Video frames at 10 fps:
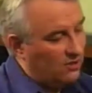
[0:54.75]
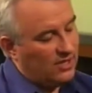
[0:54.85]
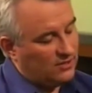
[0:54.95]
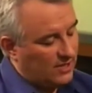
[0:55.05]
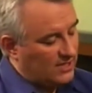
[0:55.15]
you're
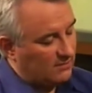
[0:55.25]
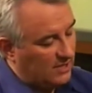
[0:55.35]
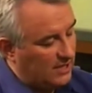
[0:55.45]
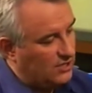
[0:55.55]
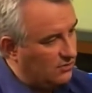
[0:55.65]
interesting
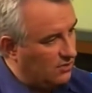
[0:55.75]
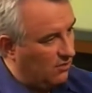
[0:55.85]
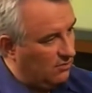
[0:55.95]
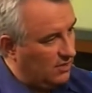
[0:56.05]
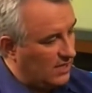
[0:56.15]
because you
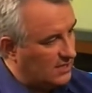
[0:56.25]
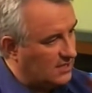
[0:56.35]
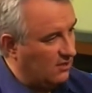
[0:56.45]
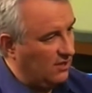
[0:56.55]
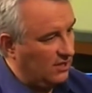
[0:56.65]
don't
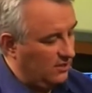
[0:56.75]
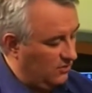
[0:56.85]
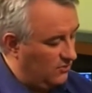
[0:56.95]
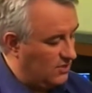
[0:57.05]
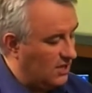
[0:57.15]
necessarily
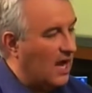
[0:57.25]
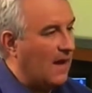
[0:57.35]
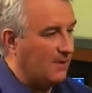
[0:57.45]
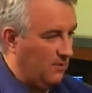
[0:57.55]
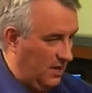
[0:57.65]
use the
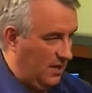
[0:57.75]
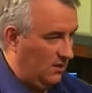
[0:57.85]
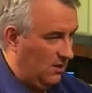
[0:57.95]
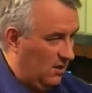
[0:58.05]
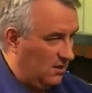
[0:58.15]
copyright
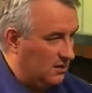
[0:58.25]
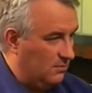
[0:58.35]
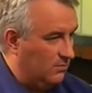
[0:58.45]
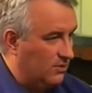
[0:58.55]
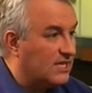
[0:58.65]
law to
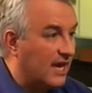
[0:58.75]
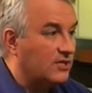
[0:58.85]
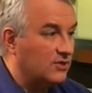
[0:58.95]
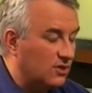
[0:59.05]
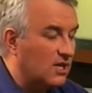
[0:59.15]

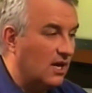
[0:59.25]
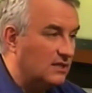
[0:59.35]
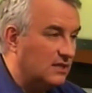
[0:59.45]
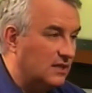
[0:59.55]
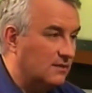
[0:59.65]
protect your
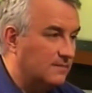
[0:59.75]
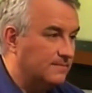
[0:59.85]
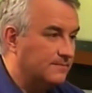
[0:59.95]
content.